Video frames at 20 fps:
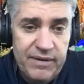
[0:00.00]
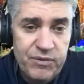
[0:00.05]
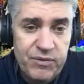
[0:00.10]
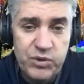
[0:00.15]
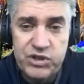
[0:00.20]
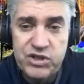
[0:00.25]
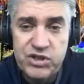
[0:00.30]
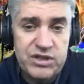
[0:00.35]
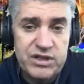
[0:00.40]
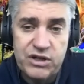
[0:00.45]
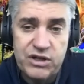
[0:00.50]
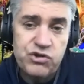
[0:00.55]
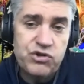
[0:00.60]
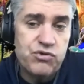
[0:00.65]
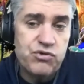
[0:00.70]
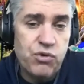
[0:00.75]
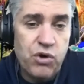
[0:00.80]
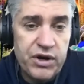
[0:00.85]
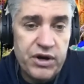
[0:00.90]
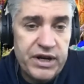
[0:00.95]
which is an
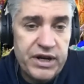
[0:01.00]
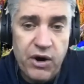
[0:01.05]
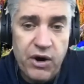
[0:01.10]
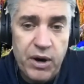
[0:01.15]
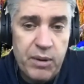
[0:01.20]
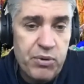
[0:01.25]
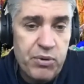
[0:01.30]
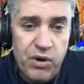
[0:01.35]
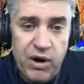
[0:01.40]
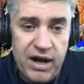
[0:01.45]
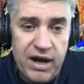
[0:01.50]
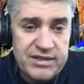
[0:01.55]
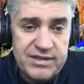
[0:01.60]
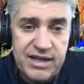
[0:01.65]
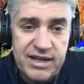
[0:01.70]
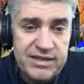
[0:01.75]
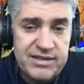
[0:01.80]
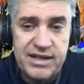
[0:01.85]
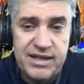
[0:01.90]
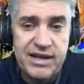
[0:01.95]
extraordinary
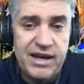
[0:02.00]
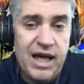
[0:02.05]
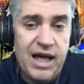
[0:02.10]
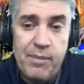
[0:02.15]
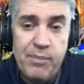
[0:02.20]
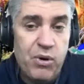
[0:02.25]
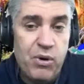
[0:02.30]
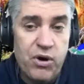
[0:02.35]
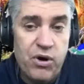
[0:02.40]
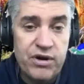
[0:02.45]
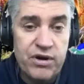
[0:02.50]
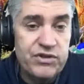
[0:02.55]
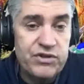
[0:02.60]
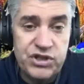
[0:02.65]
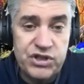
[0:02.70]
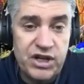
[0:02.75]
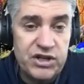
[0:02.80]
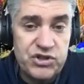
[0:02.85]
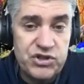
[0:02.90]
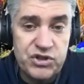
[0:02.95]
process and not part of a
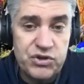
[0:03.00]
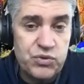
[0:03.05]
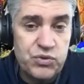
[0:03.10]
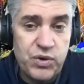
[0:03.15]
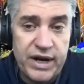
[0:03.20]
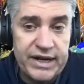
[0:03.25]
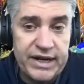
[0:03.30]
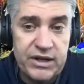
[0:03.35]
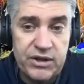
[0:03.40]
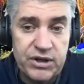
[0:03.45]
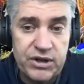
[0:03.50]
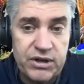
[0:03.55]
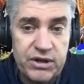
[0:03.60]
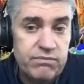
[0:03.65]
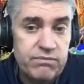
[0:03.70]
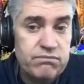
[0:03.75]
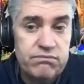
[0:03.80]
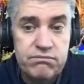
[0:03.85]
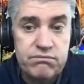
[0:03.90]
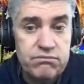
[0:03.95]
judge's regular,
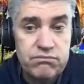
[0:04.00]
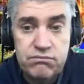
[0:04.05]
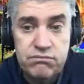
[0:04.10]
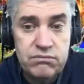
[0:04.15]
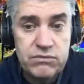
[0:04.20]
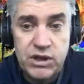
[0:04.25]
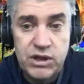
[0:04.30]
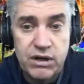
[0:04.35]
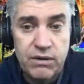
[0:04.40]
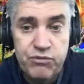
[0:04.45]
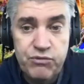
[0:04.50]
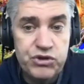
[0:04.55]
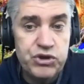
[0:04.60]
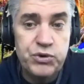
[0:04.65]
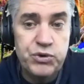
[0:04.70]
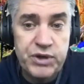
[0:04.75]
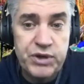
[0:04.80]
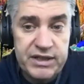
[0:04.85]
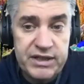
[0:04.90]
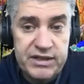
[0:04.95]

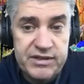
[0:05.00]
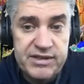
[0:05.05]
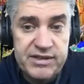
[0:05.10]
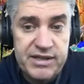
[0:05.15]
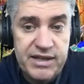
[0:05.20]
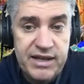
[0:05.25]
duties,